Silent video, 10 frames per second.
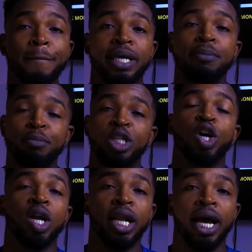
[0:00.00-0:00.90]
making money
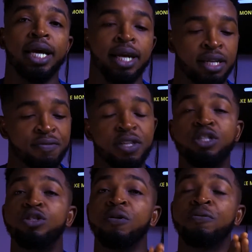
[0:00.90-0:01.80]
online. And if
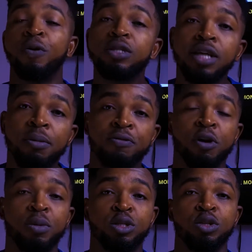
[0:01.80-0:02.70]
this is your first time of
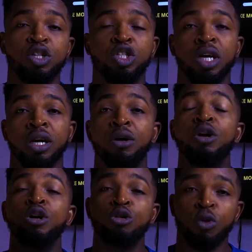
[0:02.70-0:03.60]
coming to this channel,
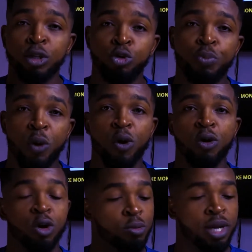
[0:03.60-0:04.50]
you are super
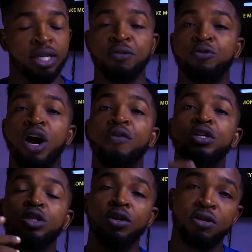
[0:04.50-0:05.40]
welcome. And if you are a
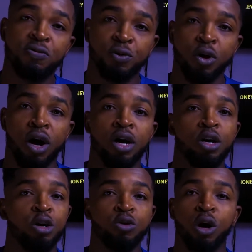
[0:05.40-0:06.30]
returning viewer,
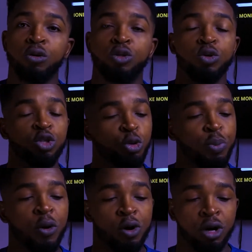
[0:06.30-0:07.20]
you are also
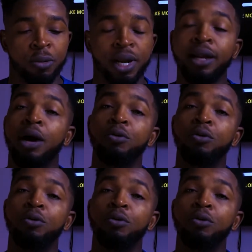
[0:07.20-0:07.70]
super welcome. And I